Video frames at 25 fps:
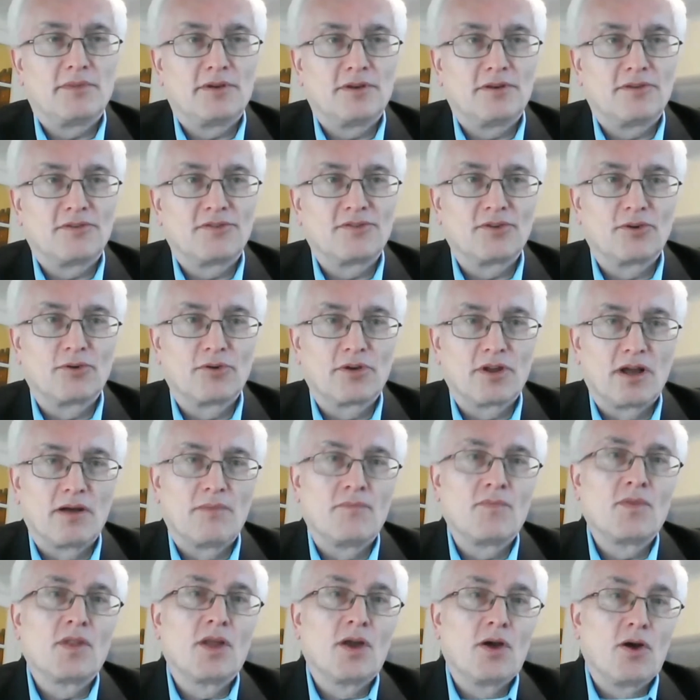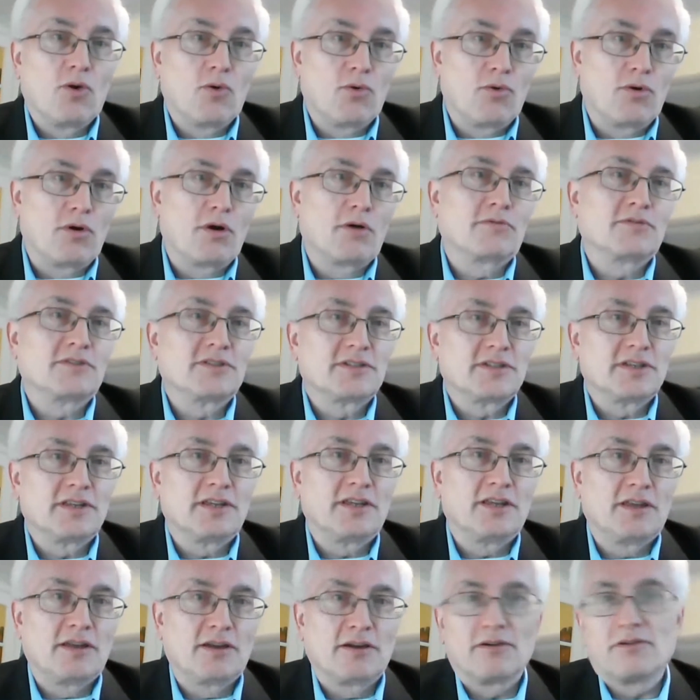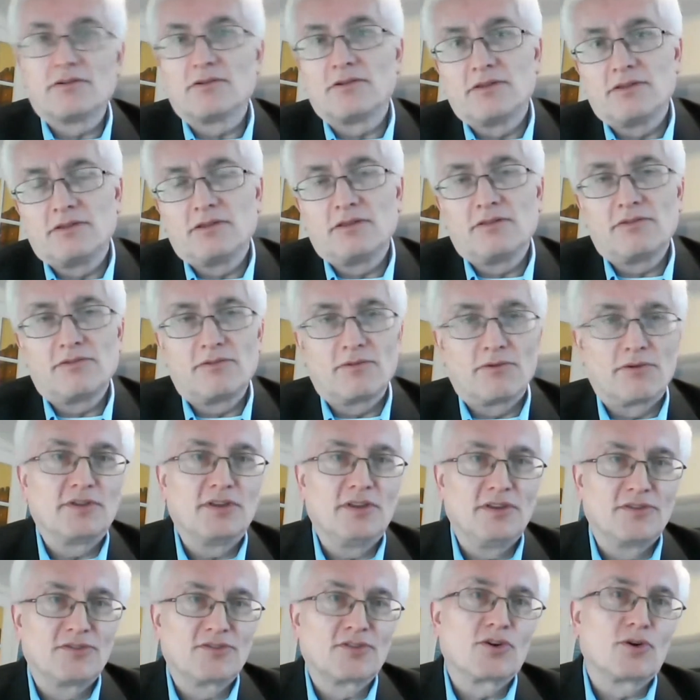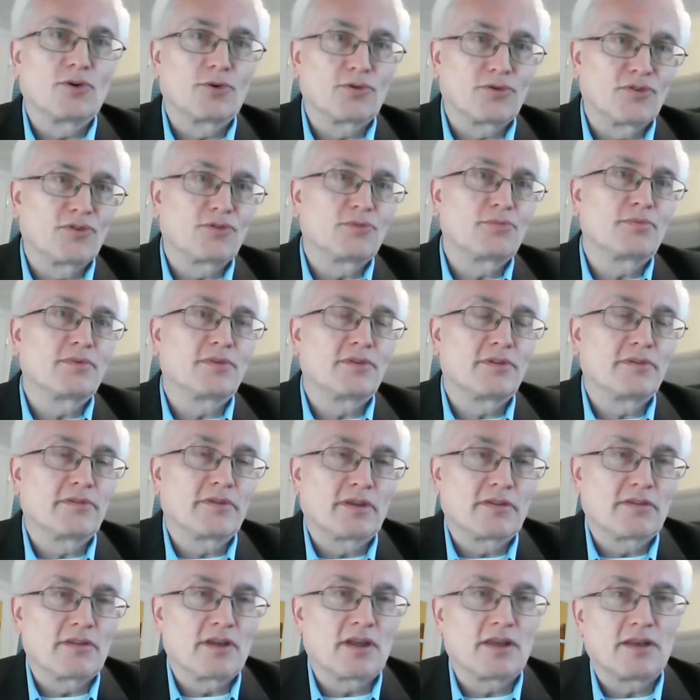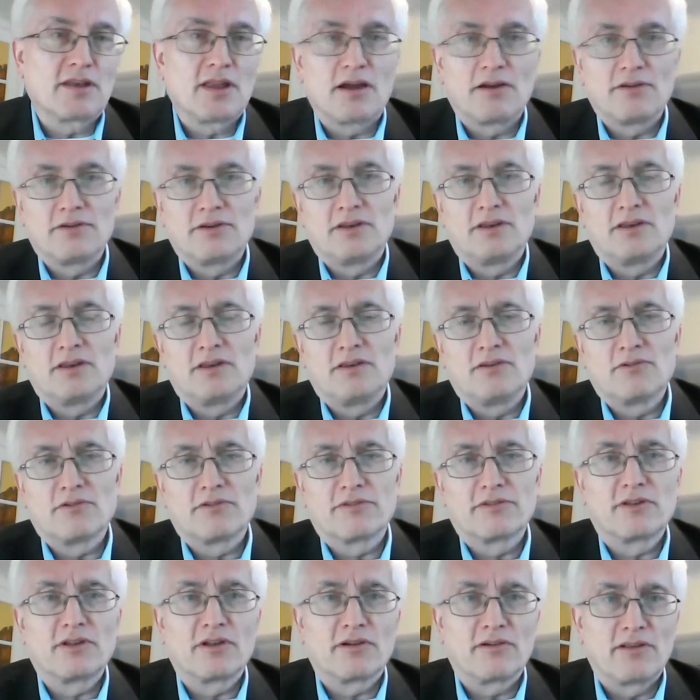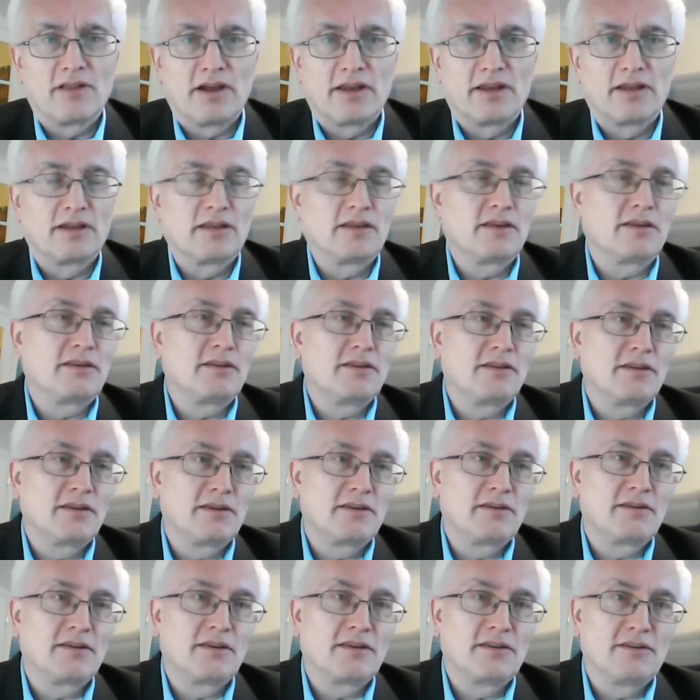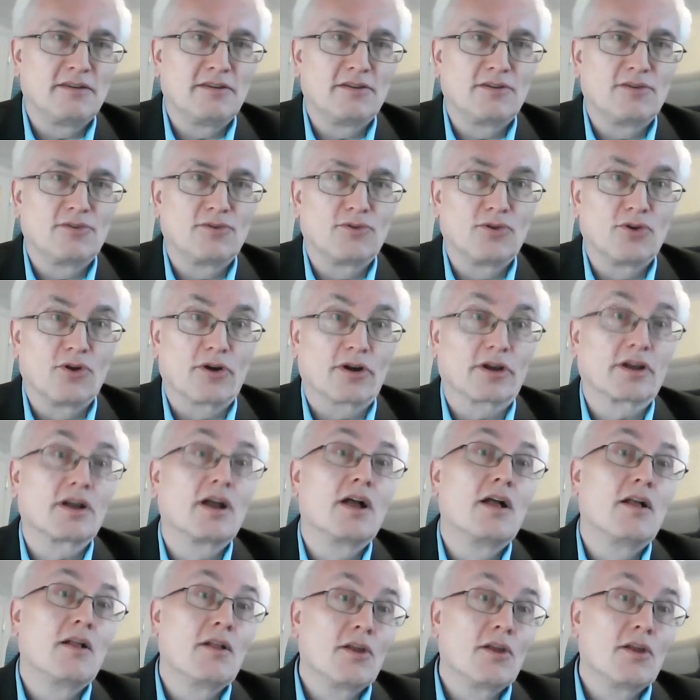Minnesota, or obviously here on the East Coast, and specifically there down in North Carolina and here in New York.